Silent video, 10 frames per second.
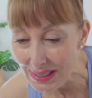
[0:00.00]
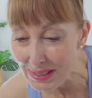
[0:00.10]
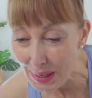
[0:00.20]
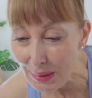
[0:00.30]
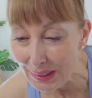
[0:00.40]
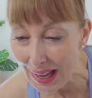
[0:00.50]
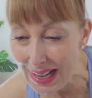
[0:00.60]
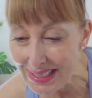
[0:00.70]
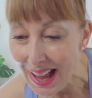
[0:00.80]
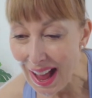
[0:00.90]
So
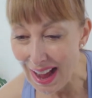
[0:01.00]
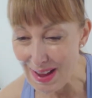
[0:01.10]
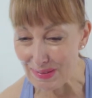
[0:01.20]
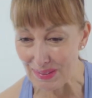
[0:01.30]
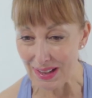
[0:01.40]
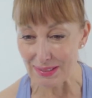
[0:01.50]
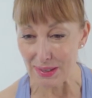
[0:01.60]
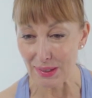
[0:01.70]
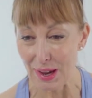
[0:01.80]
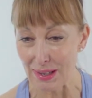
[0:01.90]
glad I found
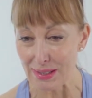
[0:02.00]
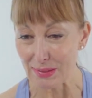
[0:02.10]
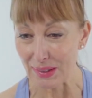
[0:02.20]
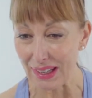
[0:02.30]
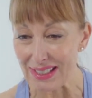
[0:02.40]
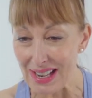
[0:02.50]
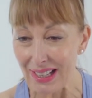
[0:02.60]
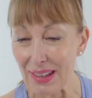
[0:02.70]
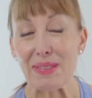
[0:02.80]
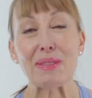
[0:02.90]
you last week.
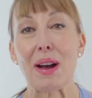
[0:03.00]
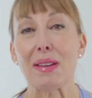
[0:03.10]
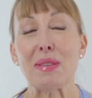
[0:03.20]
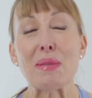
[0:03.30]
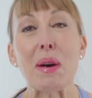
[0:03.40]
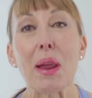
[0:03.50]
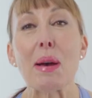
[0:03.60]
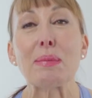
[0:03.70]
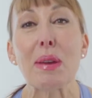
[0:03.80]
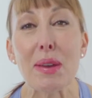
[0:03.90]
Jackie Pfeiffer, what
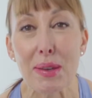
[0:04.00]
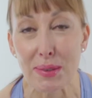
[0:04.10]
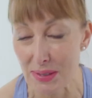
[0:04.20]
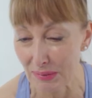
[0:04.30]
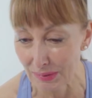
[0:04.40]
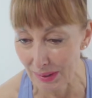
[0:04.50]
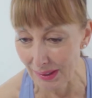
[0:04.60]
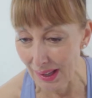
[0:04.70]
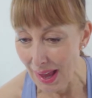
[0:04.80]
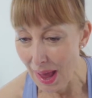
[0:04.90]
a
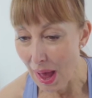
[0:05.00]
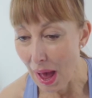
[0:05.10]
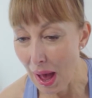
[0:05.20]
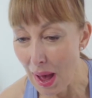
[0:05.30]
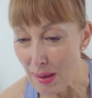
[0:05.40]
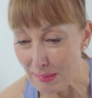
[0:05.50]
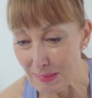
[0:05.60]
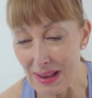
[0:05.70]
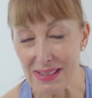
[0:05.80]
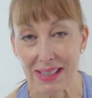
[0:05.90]
beautiful
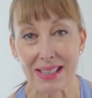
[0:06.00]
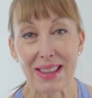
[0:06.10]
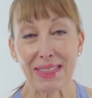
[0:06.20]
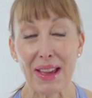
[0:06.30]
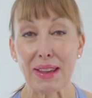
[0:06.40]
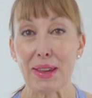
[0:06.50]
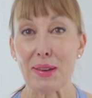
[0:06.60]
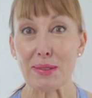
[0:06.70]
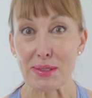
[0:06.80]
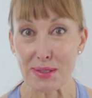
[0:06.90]
message. Thank
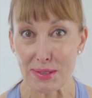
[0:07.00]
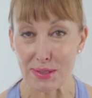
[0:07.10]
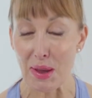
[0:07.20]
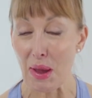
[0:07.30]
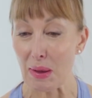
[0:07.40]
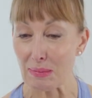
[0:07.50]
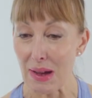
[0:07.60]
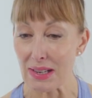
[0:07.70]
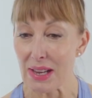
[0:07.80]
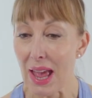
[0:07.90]
you so
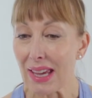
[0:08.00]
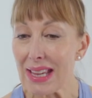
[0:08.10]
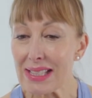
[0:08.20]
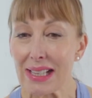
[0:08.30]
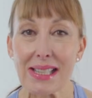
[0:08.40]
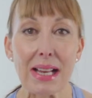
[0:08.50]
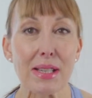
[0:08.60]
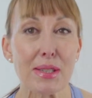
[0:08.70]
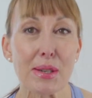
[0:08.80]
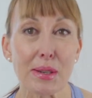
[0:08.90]
much. Yes, I tend
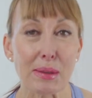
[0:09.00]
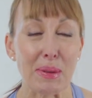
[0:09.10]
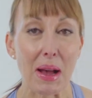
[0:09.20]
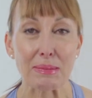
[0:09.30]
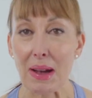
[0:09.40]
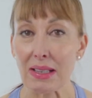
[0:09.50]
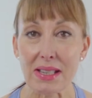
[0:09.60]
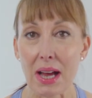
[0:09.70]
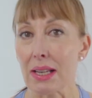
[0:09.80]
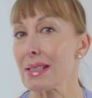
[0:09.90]
to talk about my
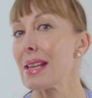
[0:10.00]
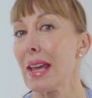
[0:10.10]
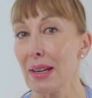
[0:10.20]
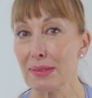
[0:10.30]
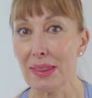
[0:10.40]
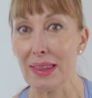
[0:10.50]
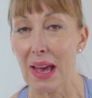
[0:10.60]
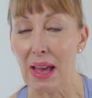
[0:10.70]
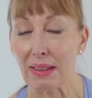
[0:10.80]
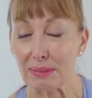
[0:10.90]
dance here and
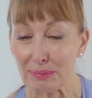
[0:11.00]
there.